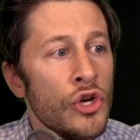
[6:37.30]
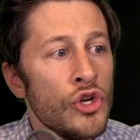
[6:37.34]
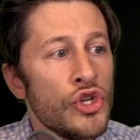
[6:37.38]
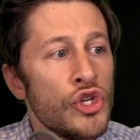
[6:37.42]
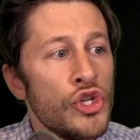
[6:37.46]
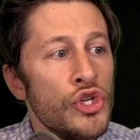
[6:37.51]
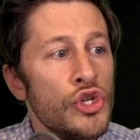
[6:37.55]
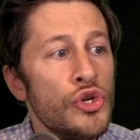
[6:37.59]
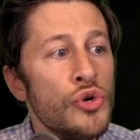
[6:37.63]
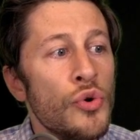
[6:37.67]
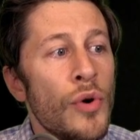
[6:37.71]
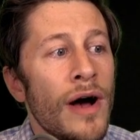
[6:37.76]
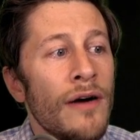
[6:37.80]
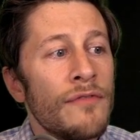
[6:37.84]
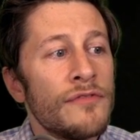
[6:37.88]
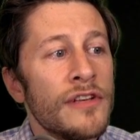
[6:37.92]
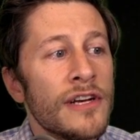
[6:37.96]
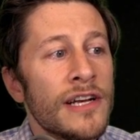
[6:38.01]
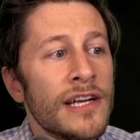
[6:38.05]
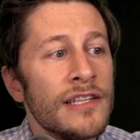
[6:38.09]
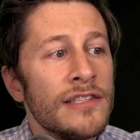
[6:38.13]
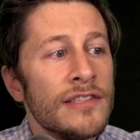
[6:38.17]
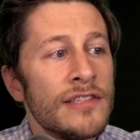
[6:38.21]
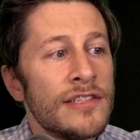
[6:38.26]
you have to
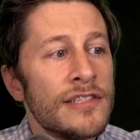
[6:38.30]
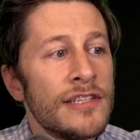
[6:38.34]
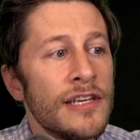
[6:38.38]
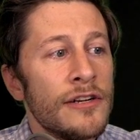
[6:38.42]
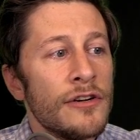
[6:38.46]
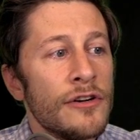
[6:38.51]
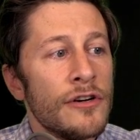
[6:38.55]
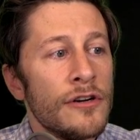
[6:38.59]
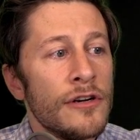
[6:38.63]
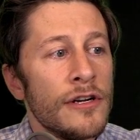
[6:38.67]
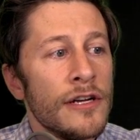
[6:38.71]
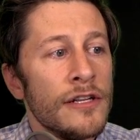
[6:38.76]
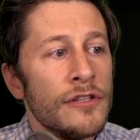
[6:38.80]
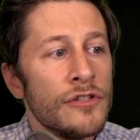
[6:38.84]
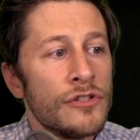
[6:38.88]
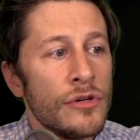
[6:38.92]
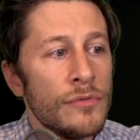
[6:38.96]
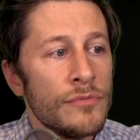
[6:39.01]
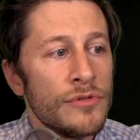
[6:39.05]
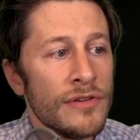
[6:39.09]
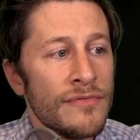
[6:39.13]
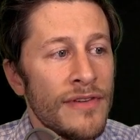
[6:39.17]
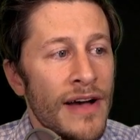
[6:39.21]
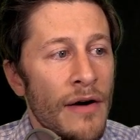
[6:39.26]
consider in
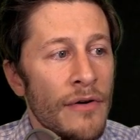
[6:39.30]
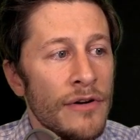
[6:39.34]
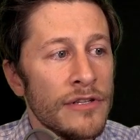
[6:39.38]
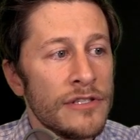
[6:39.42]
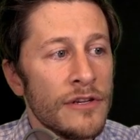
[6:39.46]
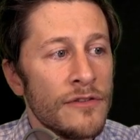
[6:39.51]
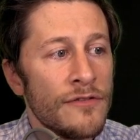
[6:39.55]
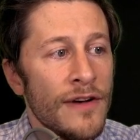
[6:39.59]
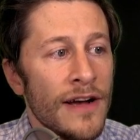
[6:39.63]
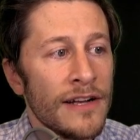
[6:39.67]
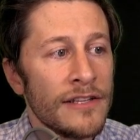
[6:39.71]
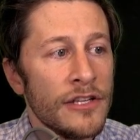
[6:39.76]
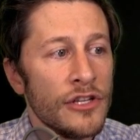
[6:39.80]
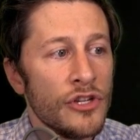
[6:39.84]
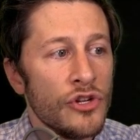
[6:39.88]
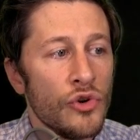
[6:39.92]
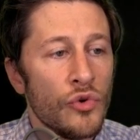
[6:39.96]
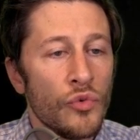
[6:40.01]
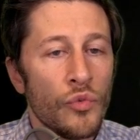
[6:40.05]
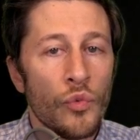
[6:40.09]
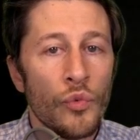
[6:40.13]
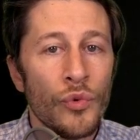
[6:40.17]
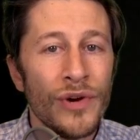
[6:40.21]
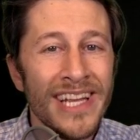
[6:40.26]
terms of how it's affecting
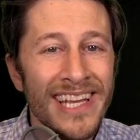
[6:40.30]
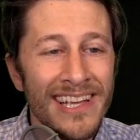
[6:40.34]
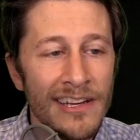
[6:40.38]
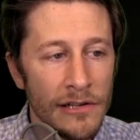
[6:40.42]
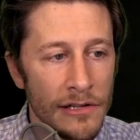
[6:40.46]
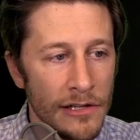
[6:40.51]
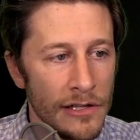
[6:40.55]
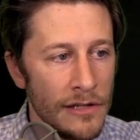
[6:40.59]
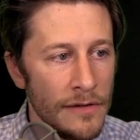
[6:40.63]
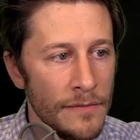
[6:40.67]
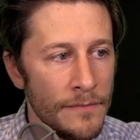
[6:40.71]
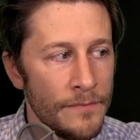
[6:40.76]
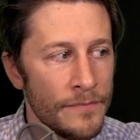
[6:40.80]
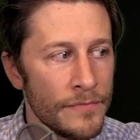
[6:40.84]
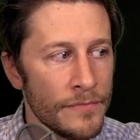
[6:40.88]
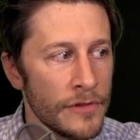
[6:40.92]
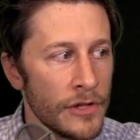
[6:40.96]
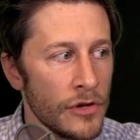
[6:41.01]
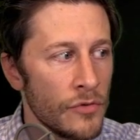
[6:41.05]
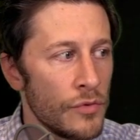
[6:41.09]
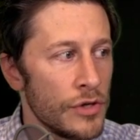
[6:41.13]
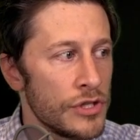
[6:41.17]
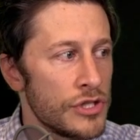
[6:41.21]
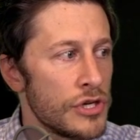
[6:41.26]
your real
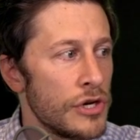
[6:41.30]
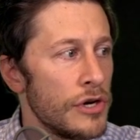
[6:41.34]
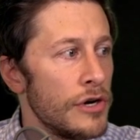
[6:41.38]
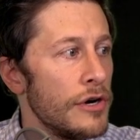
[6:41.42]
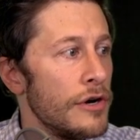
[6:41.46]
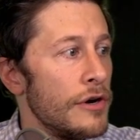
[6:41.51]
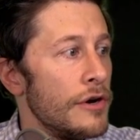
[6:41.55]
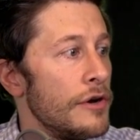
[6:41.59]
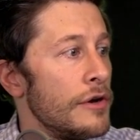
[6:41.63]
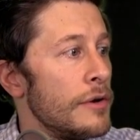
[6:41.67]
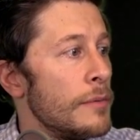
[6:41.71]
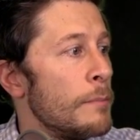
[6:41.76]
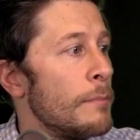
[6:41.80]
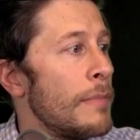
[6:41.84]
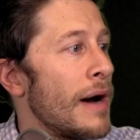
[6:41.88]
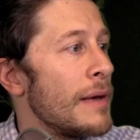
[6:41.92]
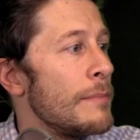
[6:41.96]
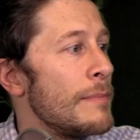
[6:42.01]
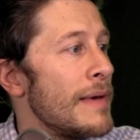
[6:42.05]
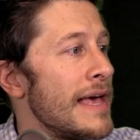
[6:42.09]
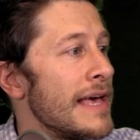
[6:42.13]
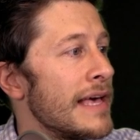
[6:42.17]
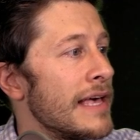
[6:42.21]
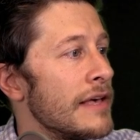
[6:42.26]
return by
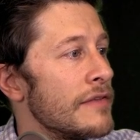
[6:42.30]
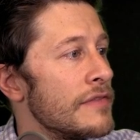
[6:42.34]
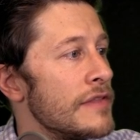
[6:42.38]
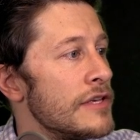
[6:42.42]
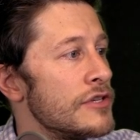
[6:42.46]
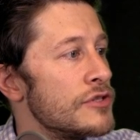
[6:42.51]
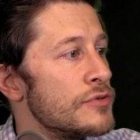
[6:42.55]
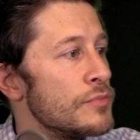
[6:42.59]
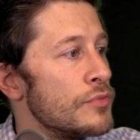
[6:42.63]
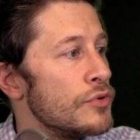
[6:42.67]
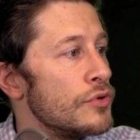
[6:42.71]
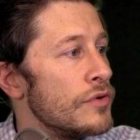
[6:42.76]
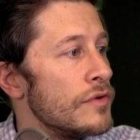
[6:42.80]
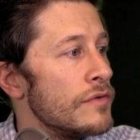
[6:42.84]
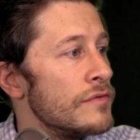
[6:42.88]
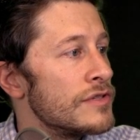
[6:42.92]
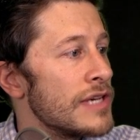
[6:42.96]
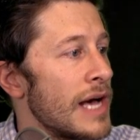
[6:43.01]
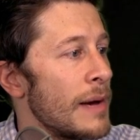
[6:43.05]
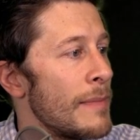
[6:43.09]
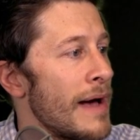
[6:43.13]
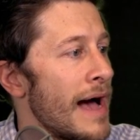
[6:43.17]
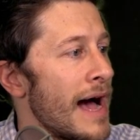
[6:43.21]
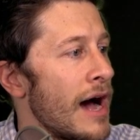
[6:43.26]
making these moves.
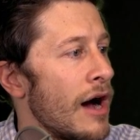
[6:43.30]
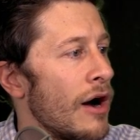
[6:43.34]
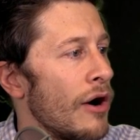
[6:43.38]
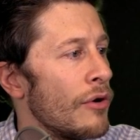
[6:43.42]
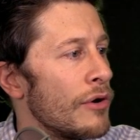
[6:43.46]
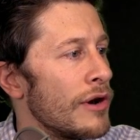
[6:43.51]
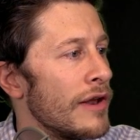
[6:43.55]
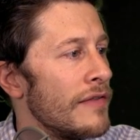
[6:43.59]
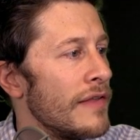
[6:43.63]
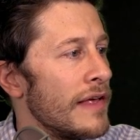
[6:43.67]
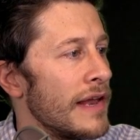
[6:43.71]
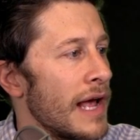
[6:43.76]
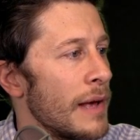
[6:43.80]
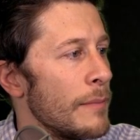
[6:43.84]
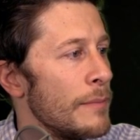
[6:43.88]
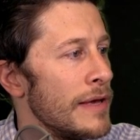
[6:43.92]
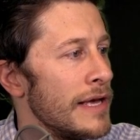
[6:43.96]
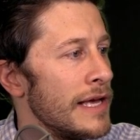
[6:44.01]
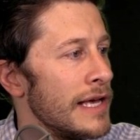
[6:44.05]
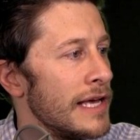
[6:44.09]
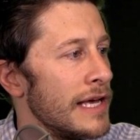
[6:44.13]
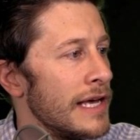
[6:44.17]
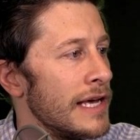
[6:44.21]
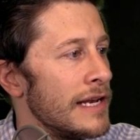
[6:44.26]
I'm out and then I'm
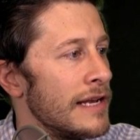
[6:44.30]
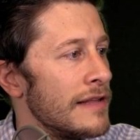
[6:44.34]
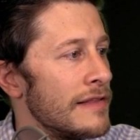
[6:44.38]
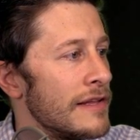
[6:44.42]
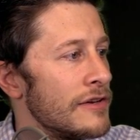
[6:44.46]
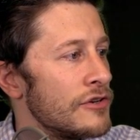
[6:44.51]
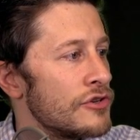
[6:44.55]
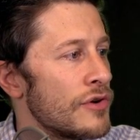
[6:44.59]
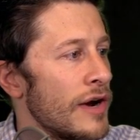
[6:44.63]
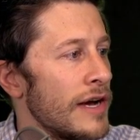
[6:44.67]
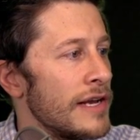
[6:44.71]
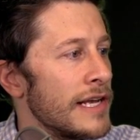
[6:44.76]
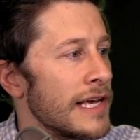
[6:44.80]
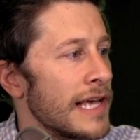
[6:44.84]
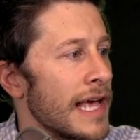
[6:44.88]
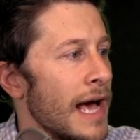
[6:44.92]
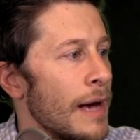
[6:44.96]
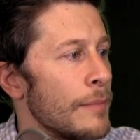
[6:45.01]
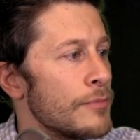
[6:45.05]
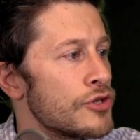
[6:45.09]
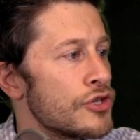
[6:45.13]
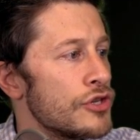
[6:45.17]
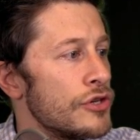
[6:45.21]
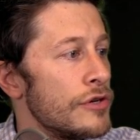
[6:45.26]
in and then trying to
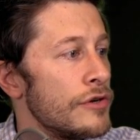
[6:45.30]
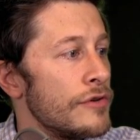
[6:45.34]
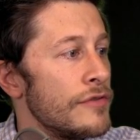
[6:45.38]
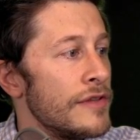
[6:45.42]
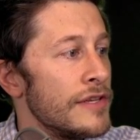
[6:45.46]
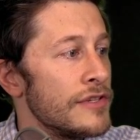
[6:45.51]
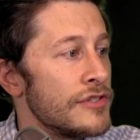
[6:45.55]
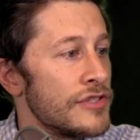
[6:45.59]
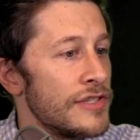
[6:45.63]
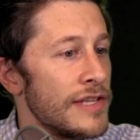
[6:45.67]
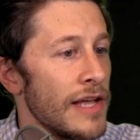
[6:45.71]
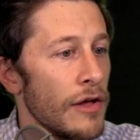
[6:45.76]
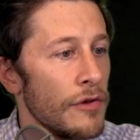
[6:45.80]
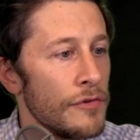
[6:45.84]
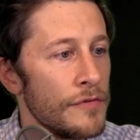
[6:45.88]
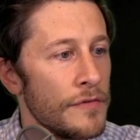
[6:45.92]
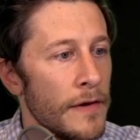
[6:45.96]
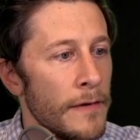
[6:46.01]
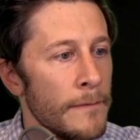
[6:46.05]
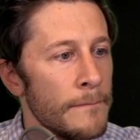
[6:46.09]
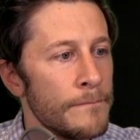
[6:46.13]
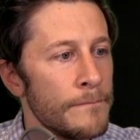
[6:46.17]
capture this delta.